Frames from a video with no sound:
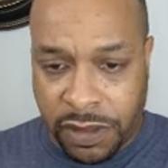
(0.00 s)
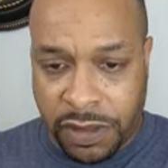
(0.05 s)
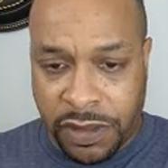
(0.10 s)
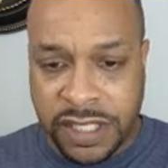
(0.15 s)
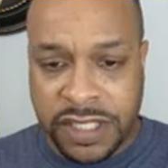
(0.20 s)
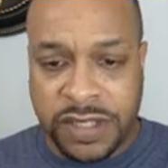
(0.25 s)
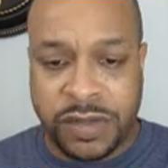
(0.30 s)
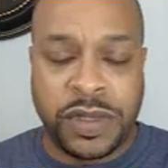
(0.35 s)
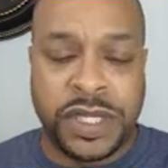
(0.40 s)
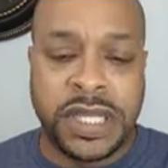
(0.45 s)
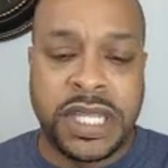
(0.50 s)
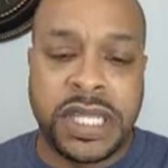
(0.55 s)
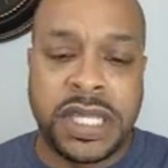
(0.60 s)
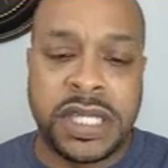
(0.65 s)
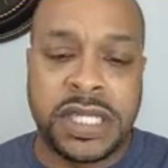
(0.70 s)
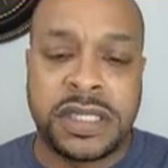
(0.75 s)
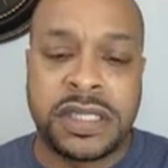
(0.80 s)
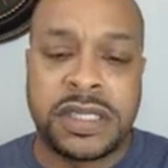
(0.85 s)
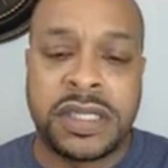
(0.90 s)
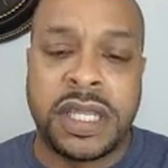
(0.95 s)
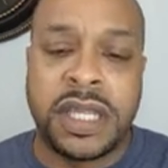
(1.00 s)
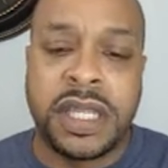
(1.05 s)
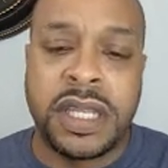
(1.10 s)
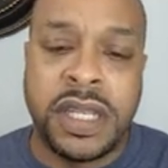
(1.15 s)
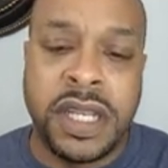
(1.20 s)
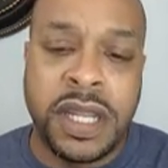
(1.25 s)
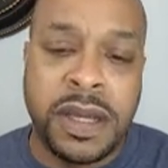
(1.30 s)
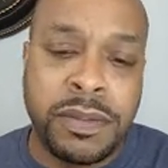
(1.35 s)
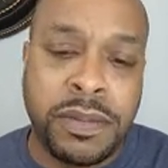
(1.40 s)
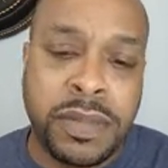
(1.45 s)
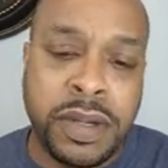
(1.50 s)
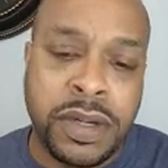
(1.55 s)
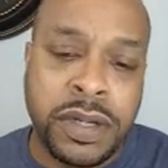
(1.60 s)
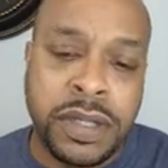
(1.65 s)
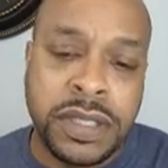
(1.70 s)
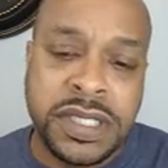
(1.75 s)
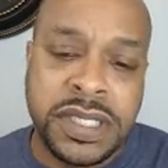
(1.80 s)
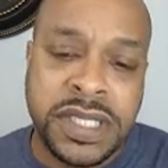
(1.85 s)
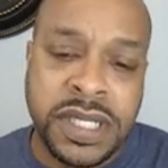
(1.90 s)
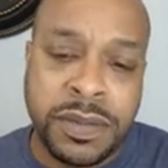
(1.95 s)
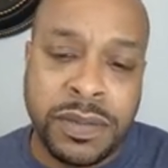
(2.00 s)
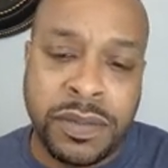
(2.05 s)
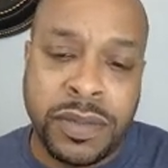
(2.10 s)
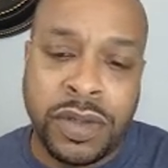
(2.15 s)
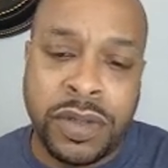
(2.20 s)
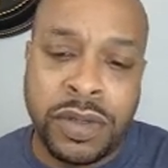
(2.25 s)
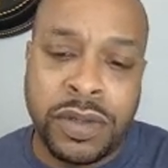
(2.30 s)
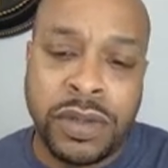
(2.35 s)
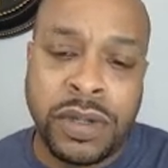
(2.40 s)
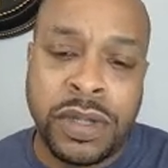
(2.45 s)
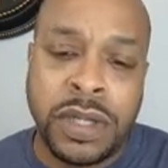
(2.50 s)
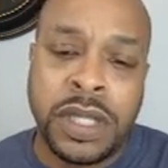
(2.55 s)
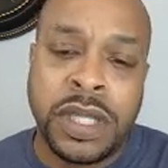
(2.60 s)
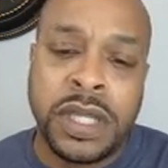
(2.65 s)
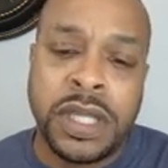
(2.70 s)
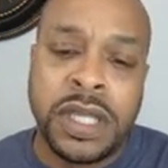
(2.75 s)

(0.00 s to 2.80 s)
This one is number, symbol,